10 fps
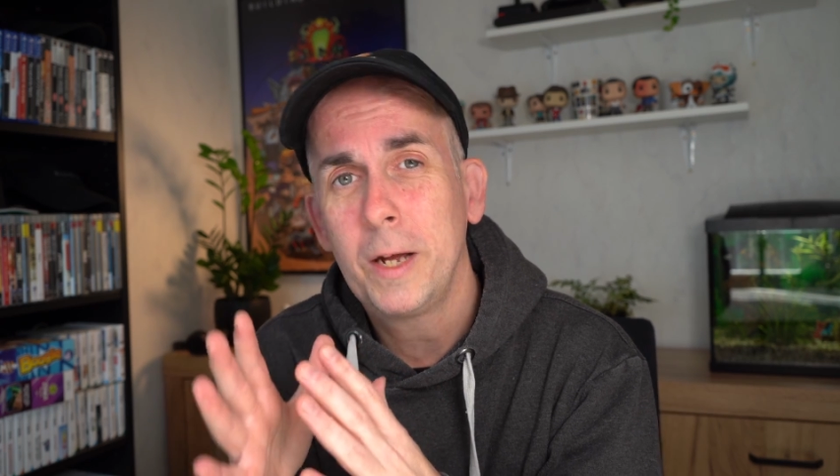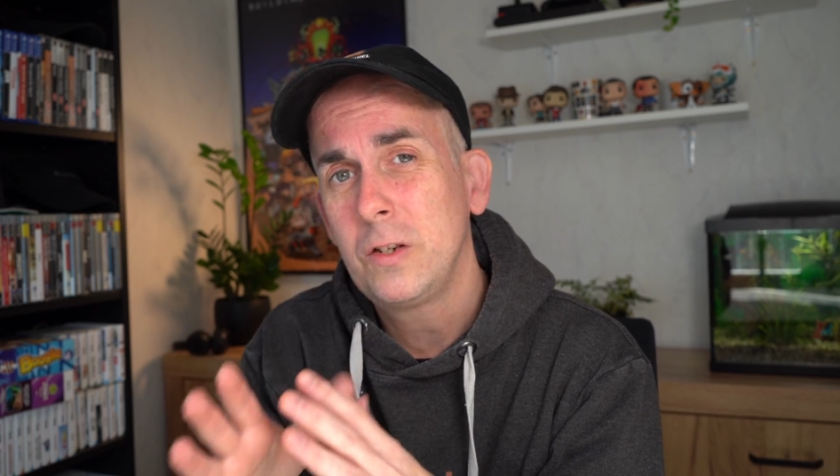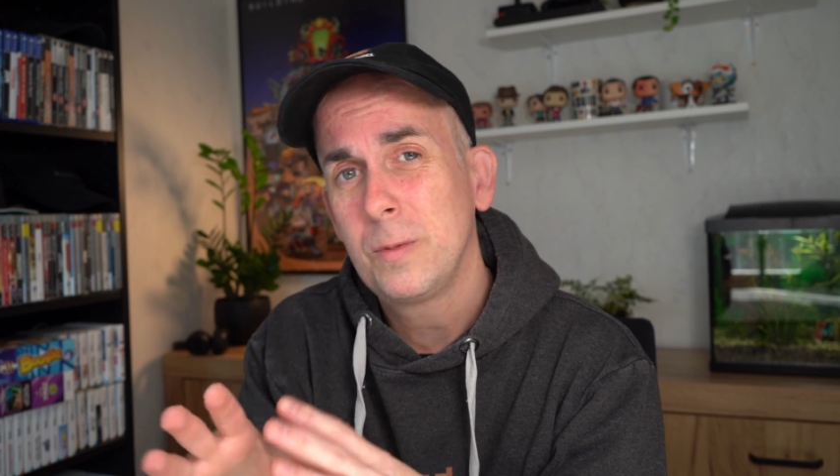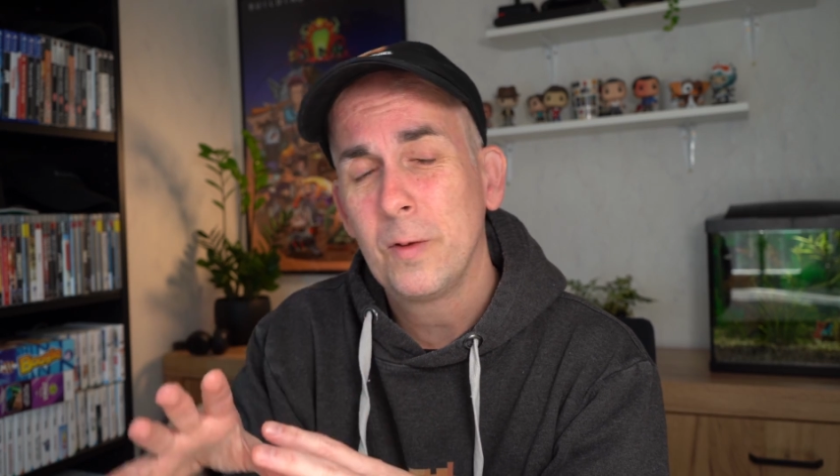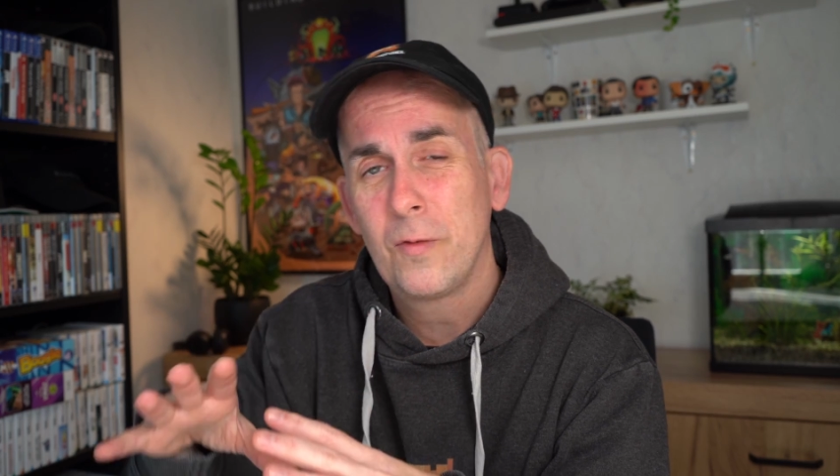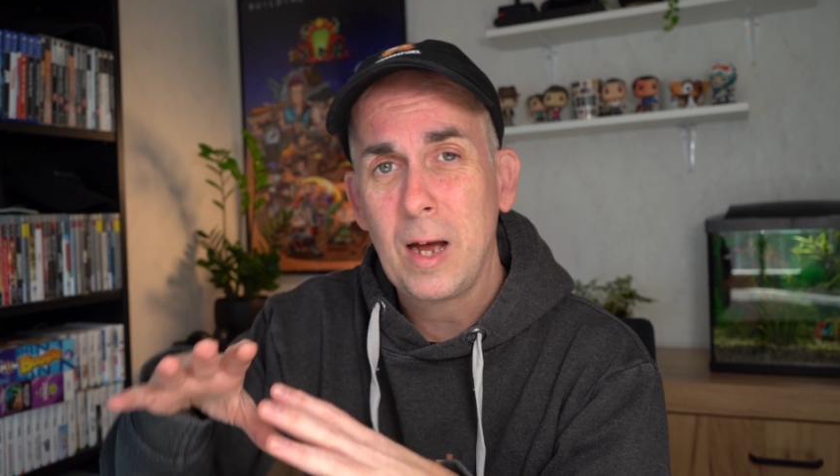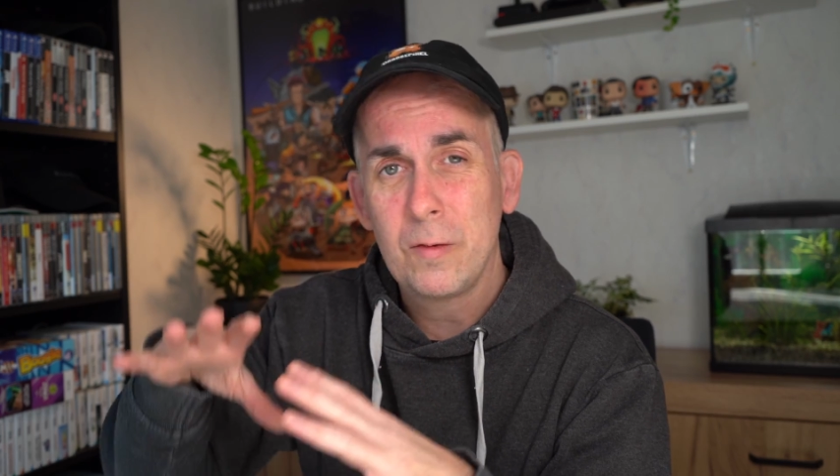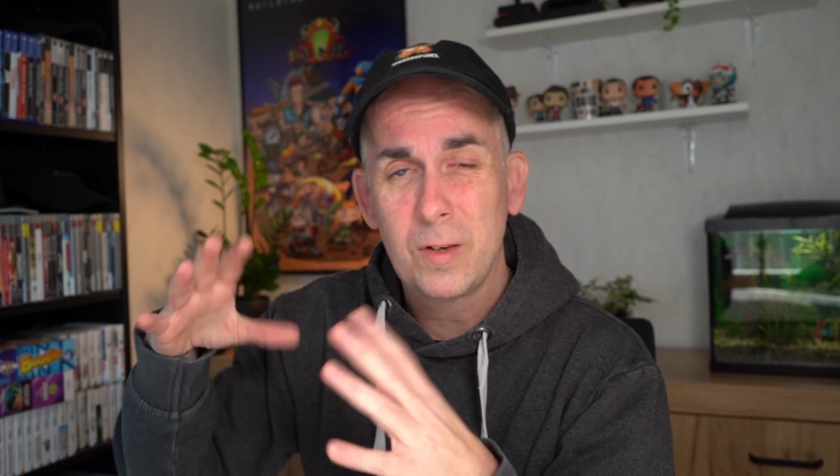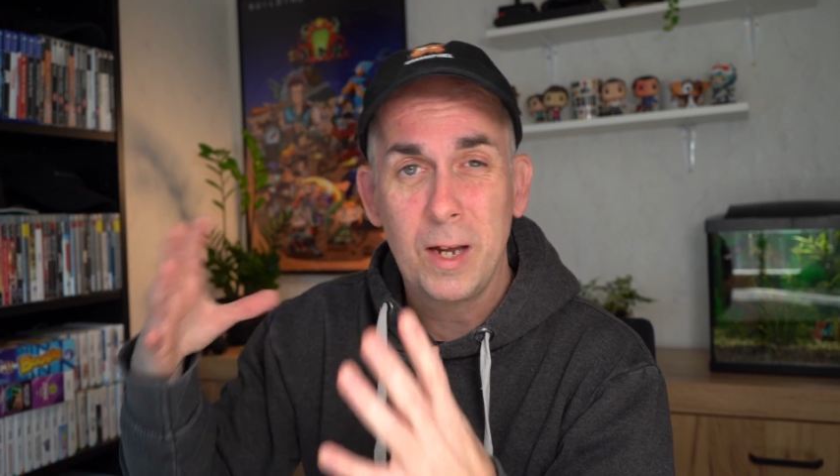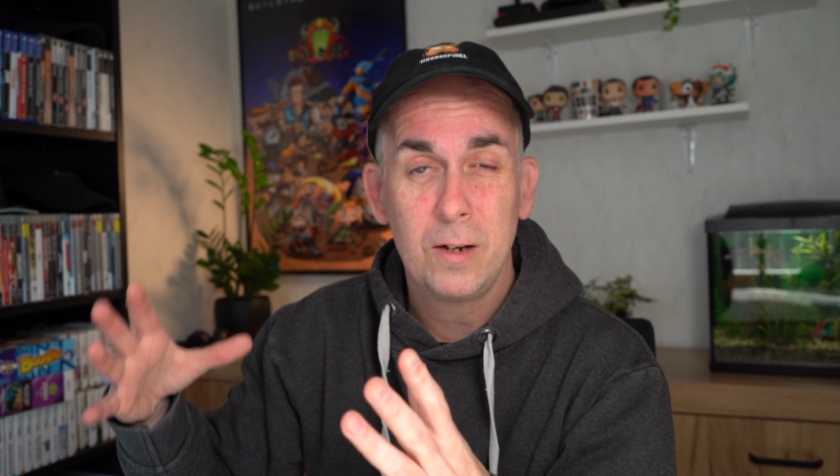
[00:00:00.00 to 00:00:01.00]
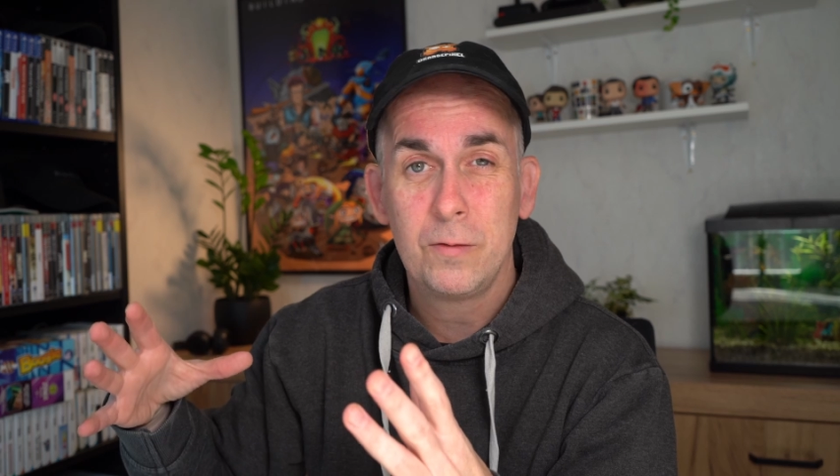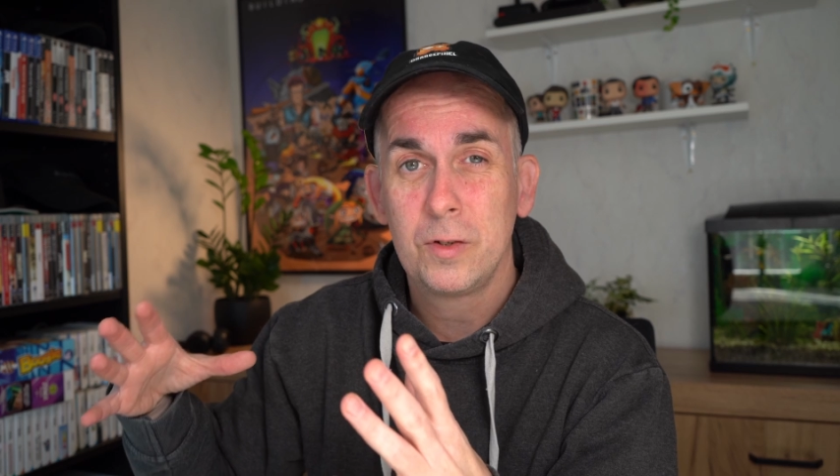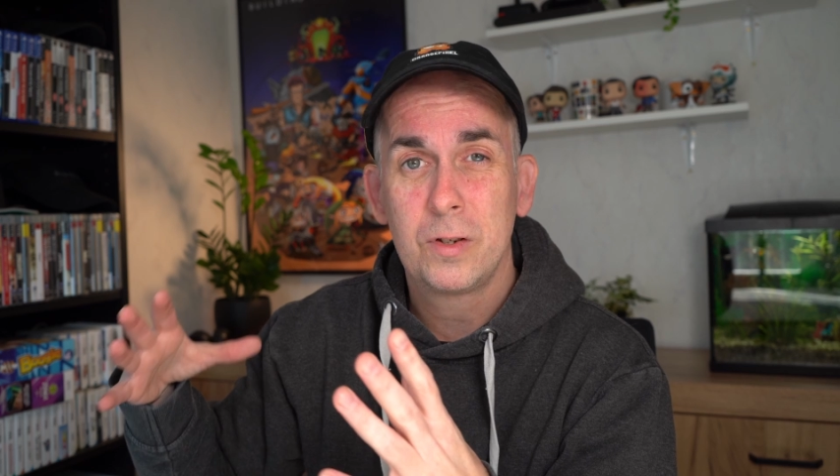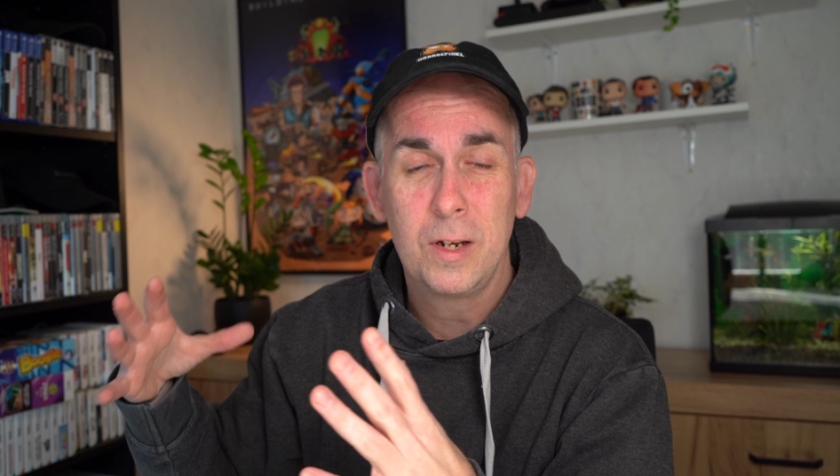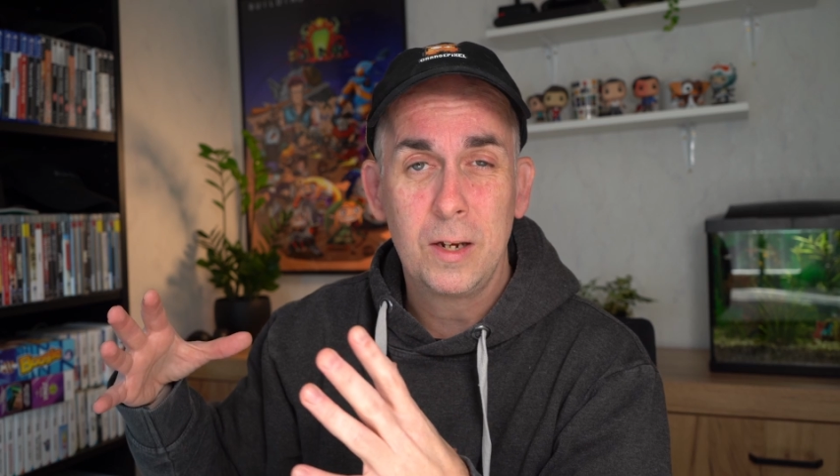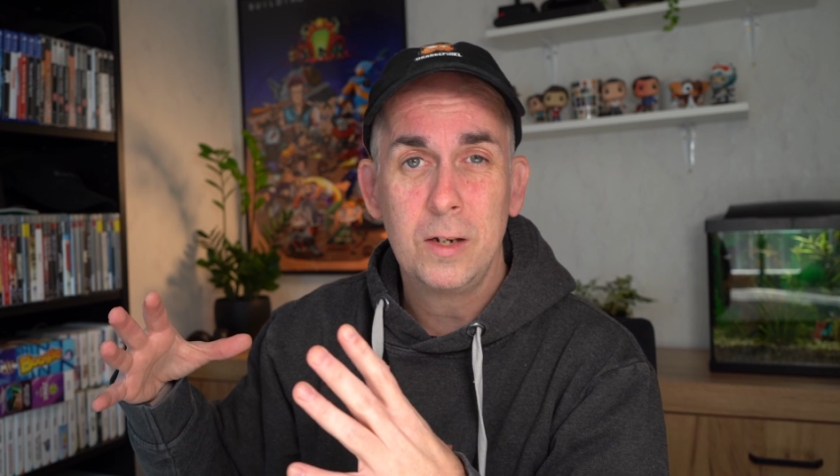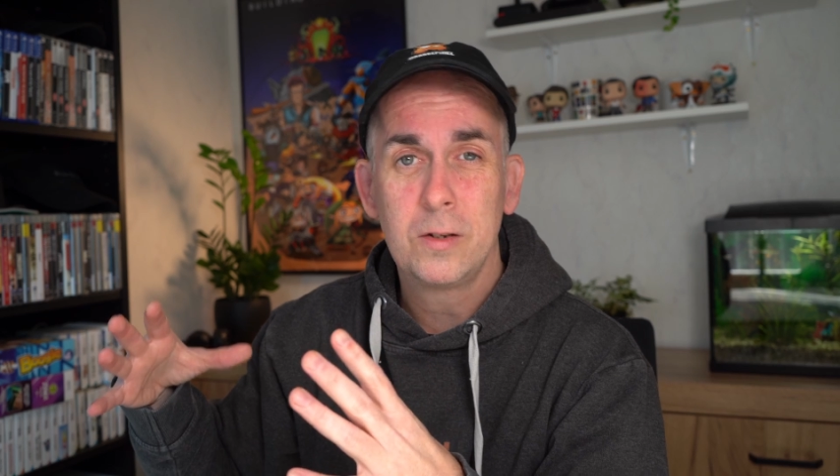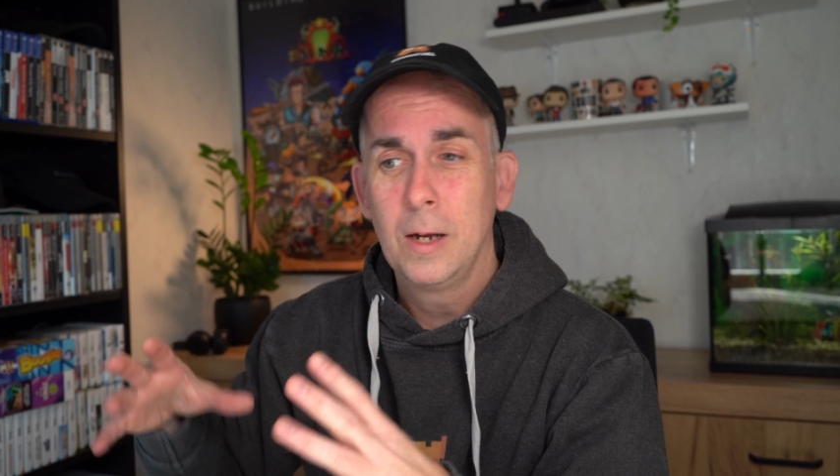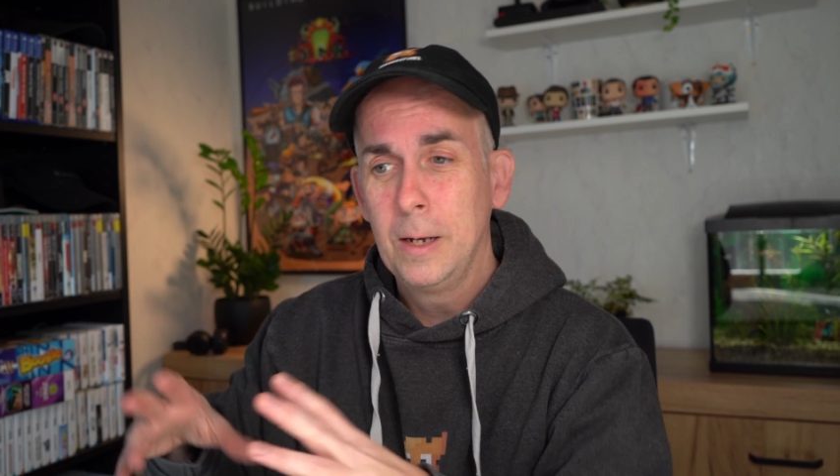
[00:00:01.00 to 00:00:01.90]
HTML5 canvas thingies